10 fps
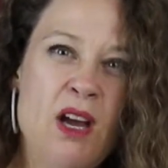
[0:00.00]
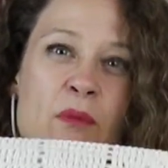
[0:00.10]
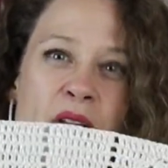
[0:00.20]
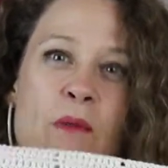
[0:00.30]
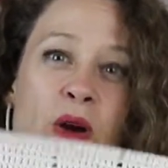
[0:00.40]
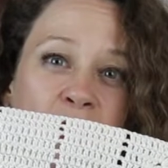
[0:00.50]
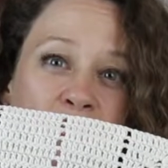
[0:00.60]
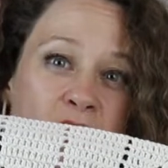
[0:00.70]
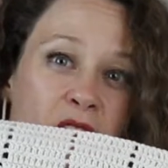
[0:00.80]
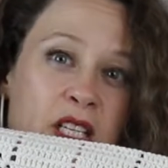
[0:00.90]
But then when I
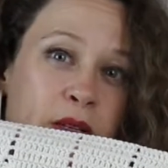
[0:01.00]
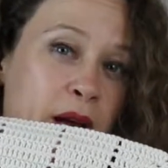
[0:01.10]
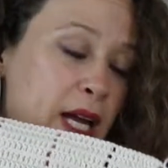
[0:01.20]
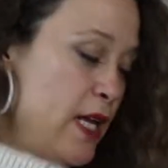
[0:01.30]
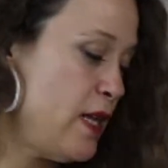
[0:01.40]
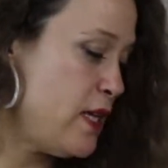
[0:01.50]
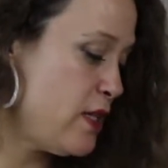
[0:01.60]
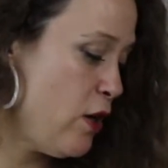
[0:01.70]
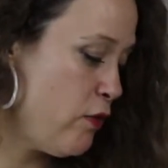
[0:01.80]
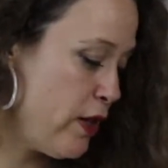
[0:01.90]
started making this
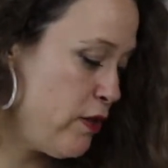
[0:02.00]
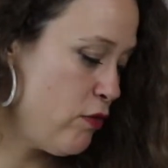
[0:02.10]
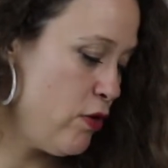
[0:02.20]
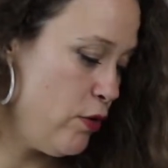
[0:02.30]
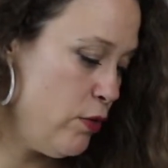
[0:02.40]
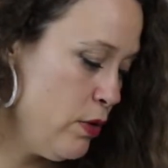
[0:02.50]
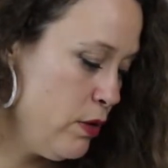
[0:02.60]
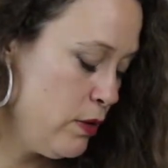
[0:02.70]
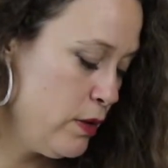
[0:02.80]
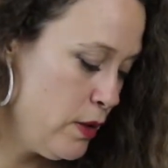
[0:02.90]
halfway through,
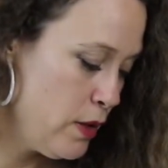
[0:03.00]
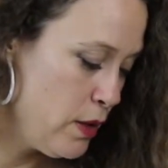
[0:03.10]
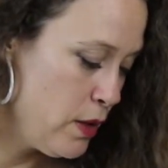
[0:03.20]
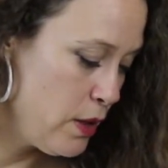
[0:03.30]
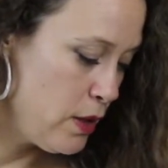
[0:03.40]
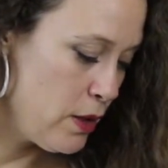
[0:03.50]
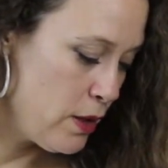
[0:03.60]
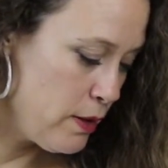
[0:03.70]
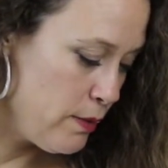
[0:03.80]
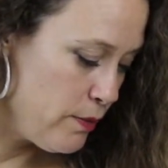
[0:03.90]

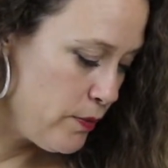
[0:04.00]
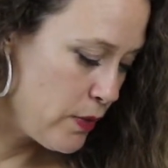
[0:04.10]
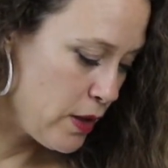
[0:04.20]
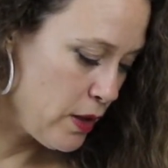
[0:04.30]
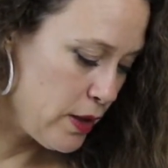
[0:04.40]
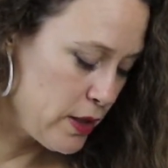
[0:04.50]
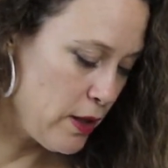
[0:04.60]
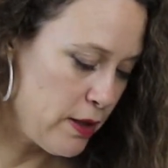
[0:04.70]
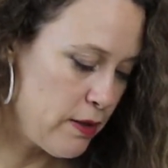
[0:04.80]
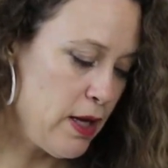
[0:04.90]

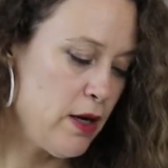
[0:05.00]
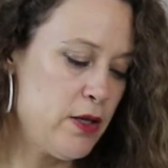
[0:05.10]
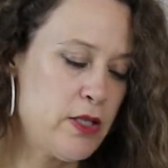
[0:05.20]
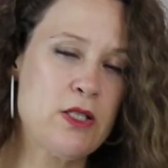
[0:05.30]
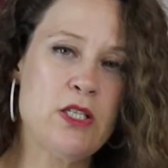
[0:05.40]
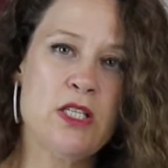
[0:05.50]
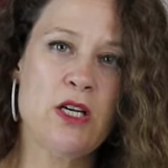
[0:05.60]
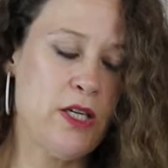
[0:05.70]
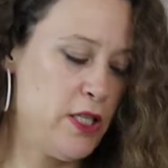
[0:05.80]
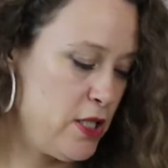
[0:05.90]
I think I
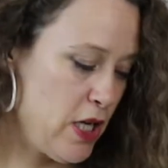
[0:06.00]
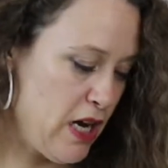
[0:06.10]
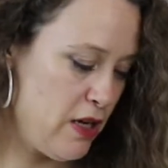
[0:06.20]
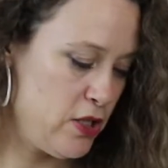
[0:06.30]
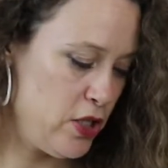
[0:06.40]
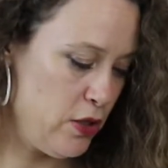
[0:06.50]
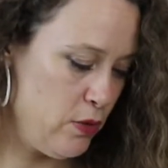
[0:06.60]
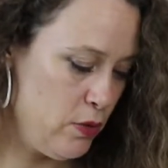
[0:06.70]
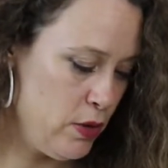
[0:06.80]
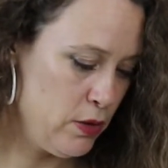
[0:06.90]
decided
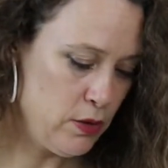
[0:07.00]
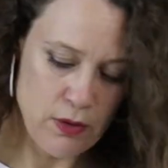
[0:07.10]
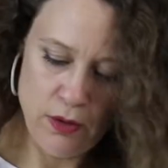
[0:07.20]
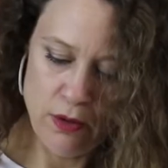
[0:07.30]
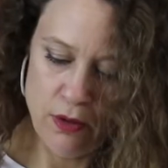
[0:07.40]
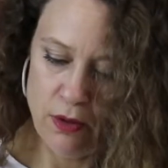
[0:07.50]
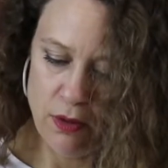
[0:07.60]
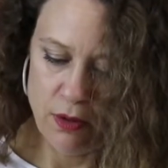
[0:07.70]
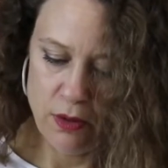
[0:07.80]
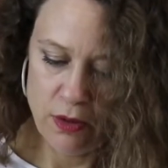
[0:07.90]
to
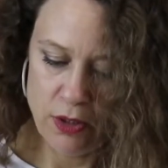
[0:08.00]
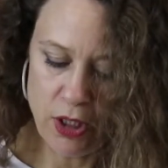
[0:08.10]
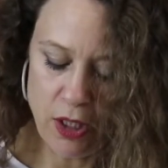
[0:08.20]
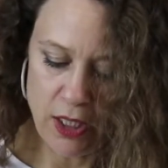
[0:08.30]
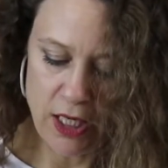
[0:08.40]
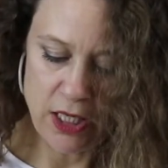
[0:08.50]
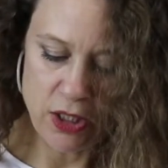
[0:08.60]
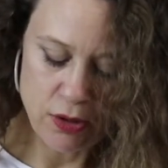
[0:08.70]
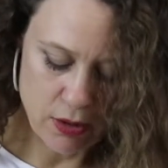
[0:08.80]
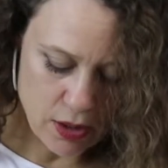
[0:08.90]
turn it
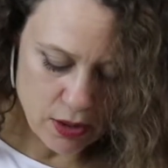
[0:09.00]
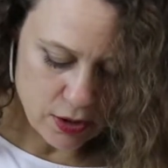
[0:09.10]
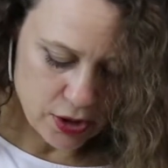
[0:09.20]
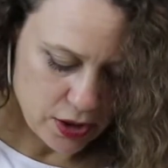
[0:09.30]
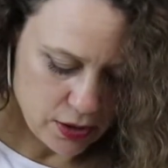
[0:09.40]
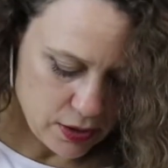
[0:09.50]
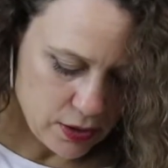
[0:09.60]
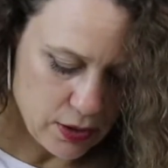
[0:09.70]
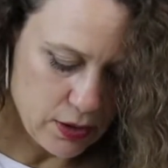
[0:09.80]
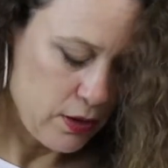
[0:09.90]
into a cardigan.
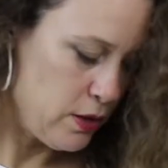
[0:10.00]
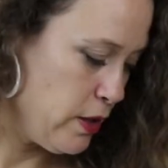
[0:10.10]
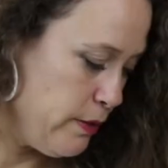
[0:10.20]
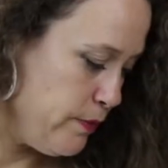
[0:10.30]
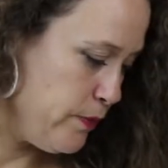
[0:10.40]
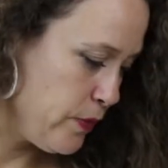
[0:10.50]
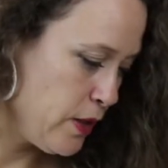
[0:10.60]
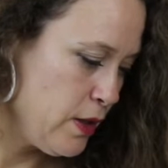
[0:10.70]
So